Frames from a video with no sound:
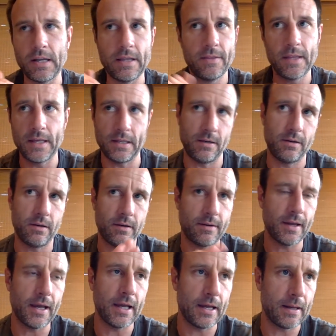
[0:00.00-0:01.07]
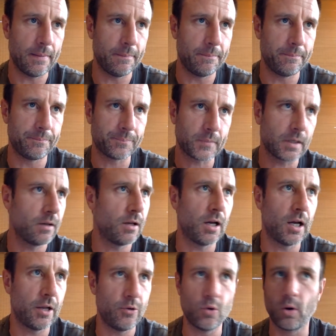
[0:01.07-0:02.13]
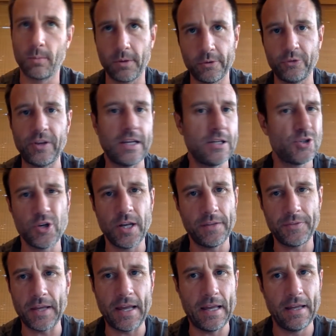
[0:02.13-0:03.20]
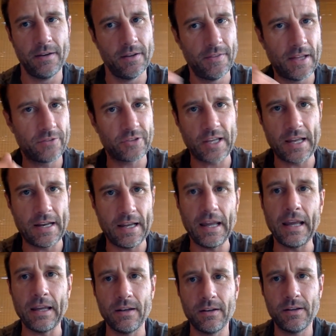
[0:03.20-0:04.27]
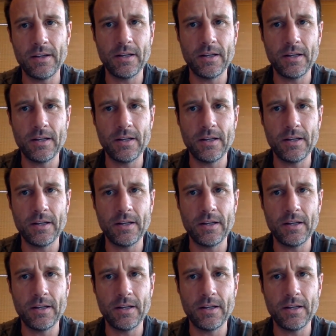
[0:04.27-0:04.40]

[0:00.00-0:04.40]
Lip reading: and then normalization at the end, and that's kind of it.